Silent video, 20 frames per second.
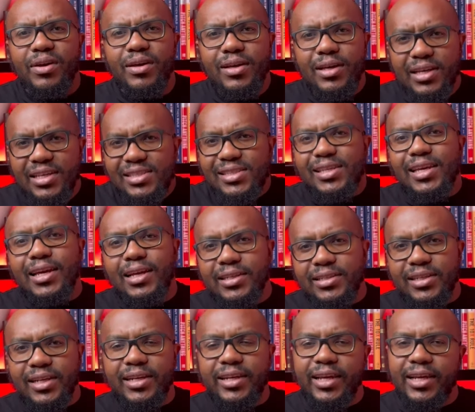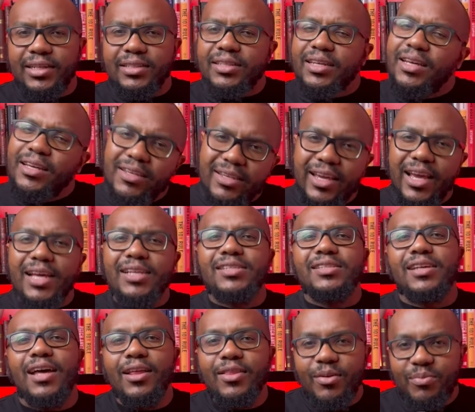is interlinked. Yes,
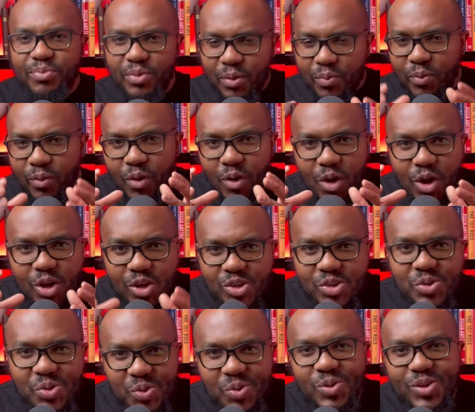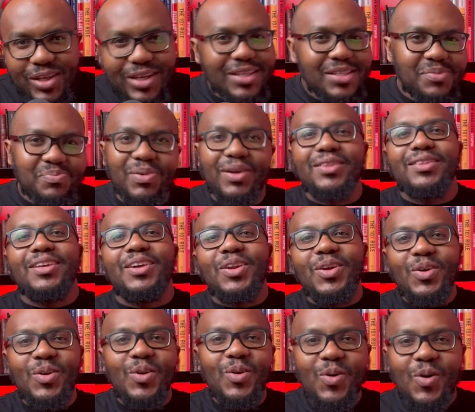other people do this, but they
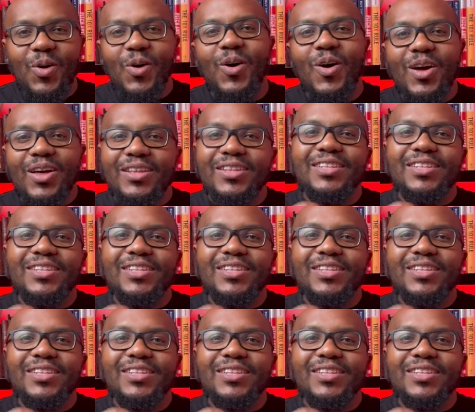don't know the